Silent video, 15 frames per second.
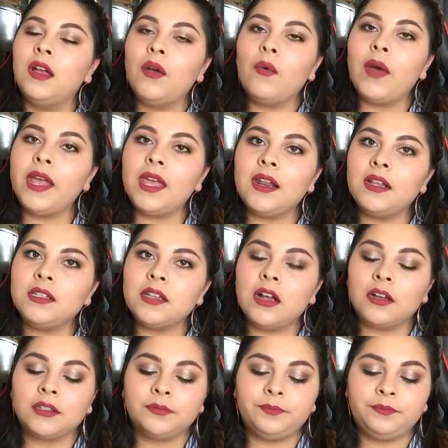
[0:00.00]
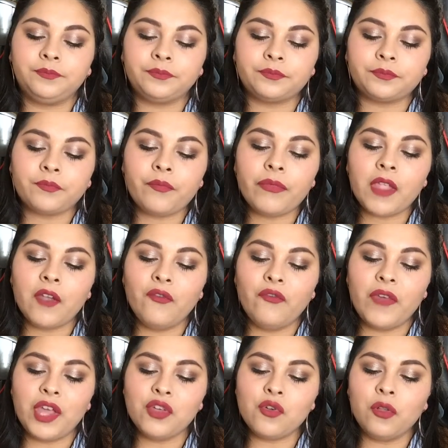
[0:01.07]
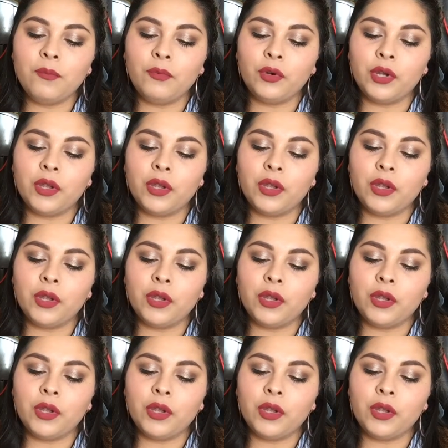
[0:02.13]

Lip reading: why can't I talk? Facial